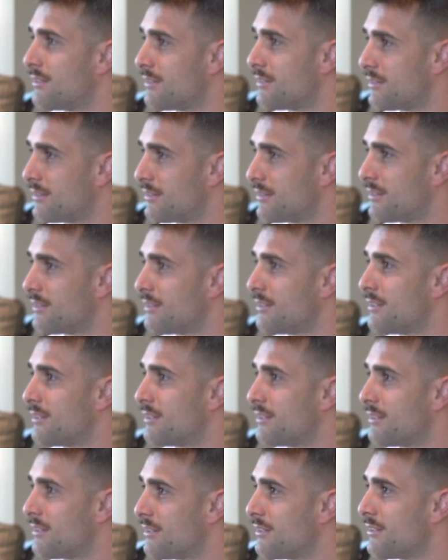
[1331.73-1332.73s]

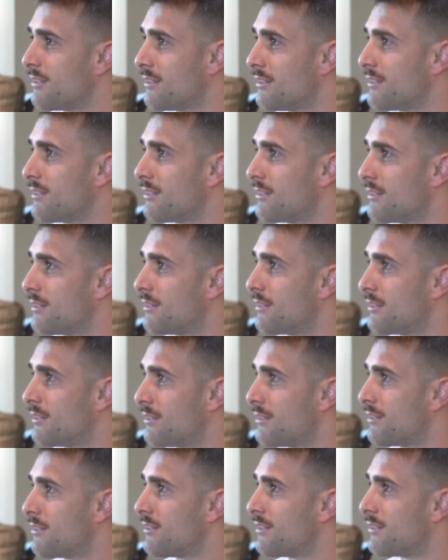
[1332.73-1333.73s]

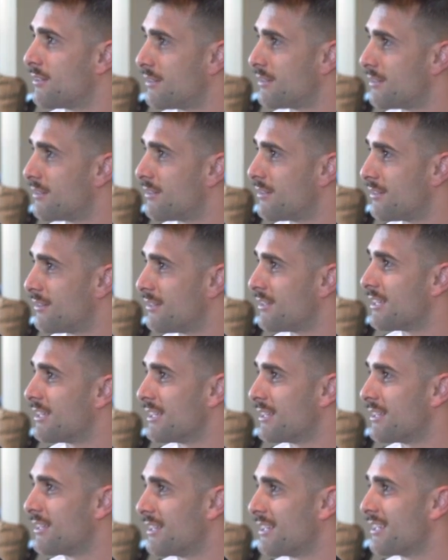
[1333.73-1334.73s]

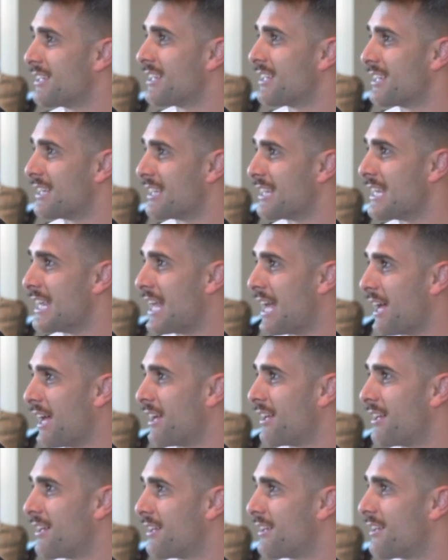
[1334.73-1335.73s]

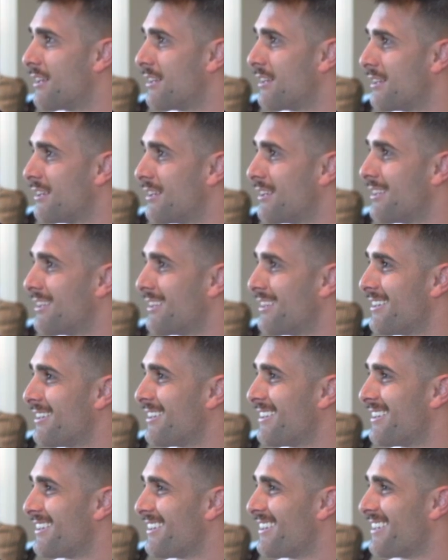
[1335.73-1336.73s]

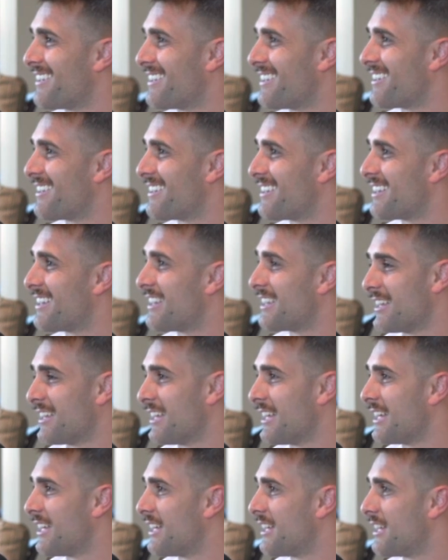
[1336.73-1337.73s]

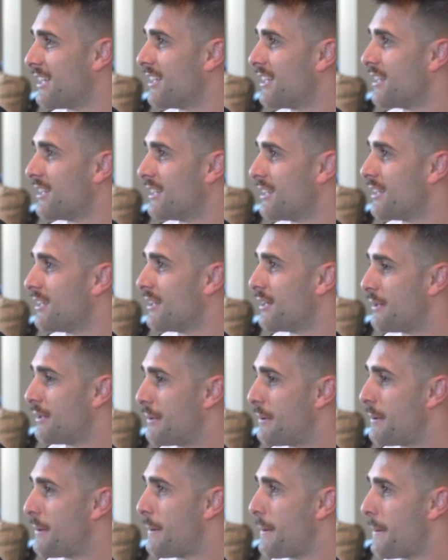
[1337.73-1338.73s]

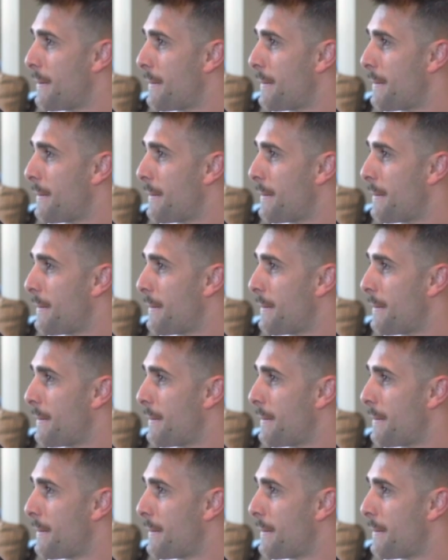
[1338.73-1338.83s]
(silent)